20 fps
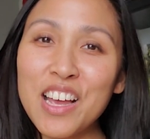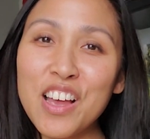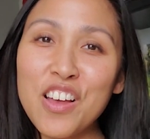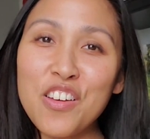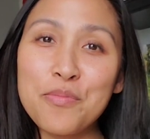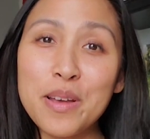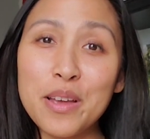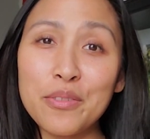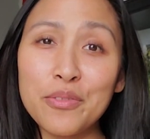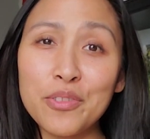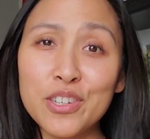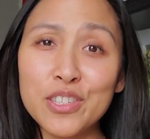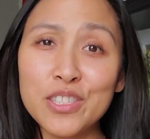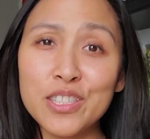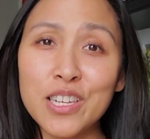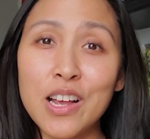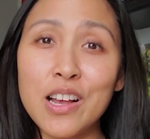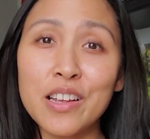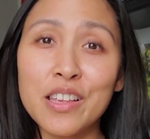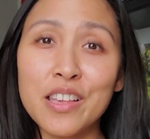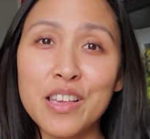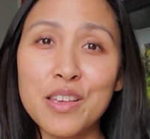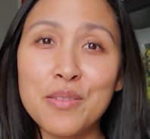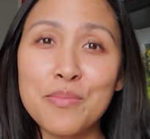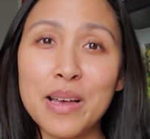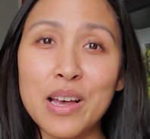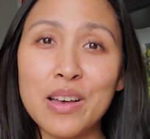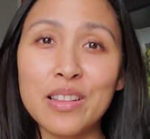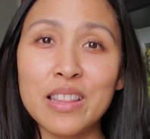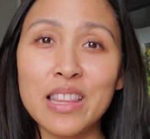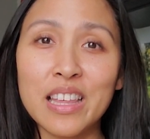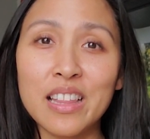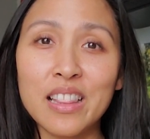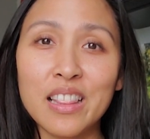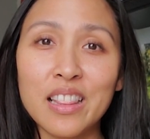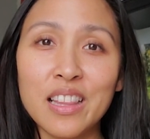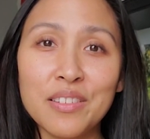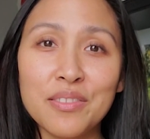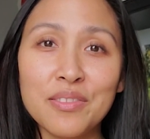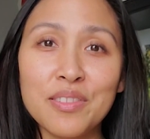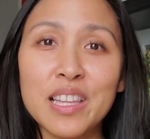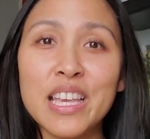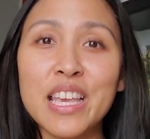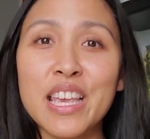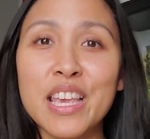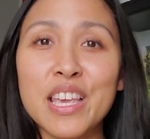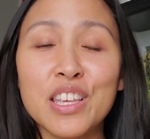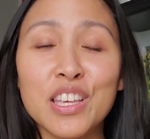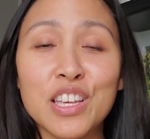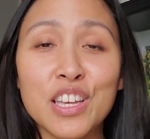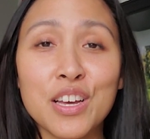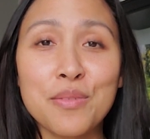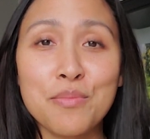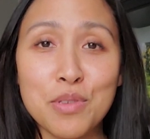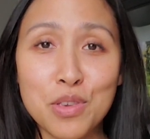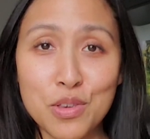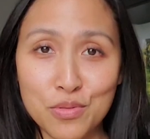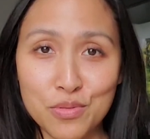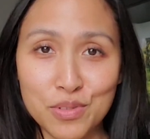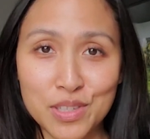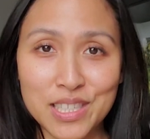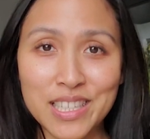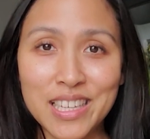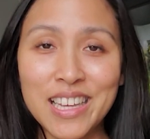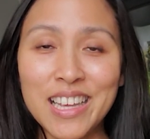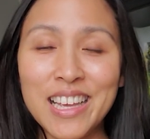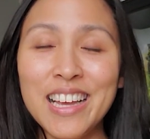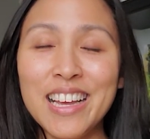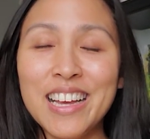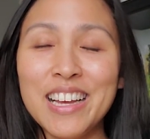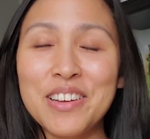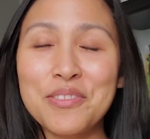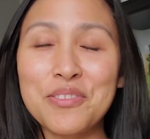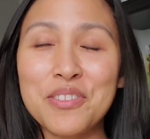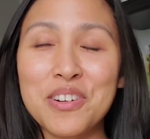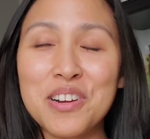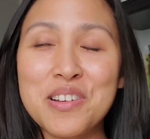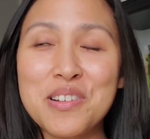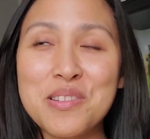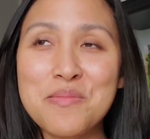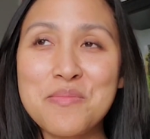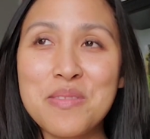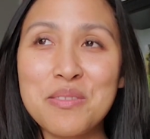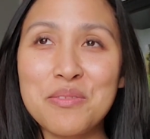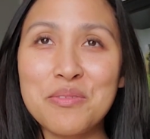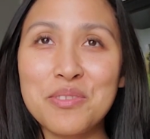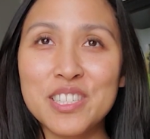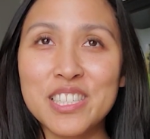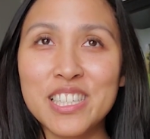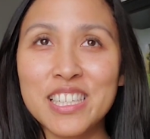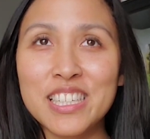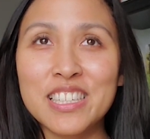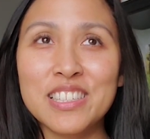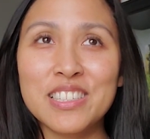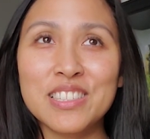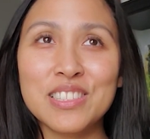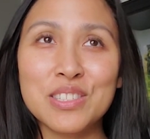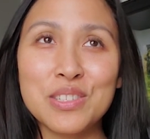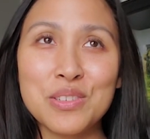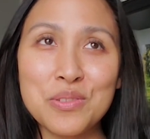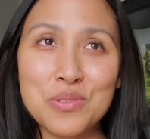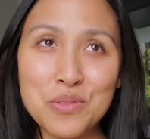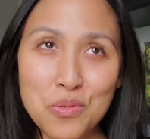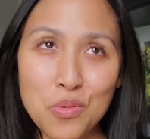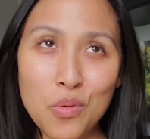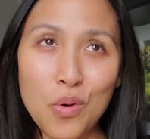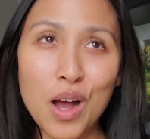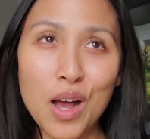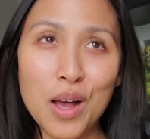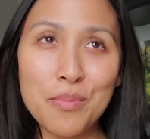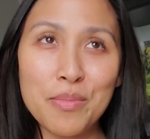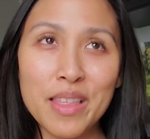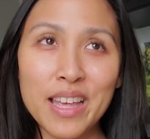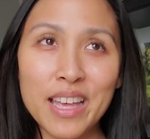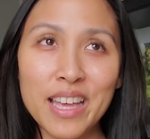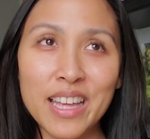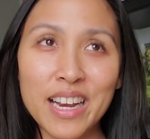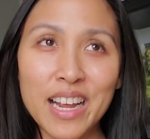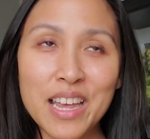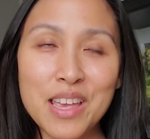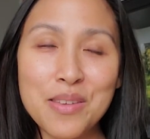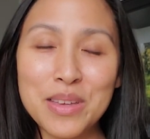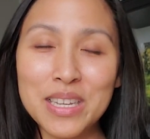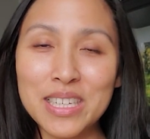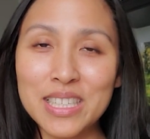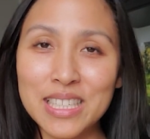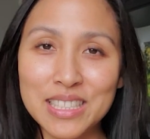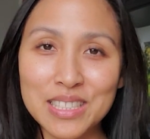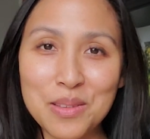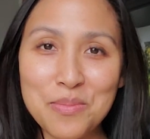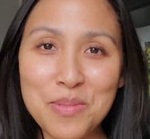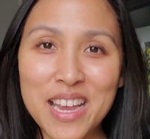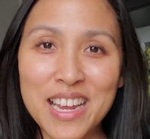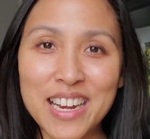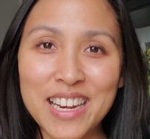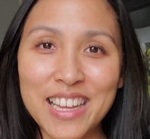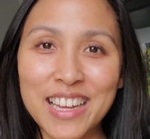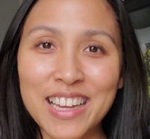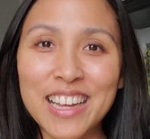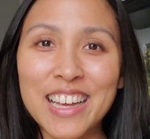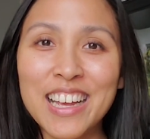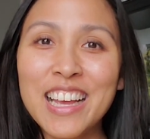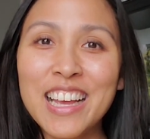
off by first talking about the lovely commute from Virginia to Guam that I am anticipating.